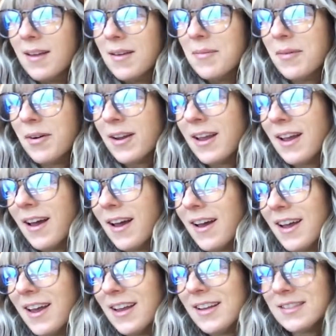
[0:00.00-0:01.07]
Morning,
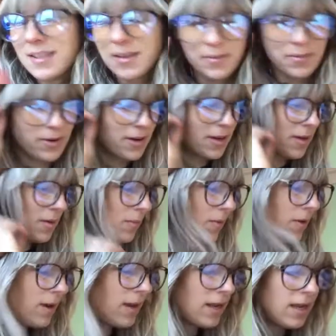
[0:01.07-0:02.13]
guys. Good morning. Good
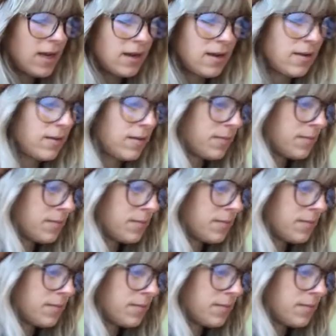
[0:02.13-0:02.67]
morning.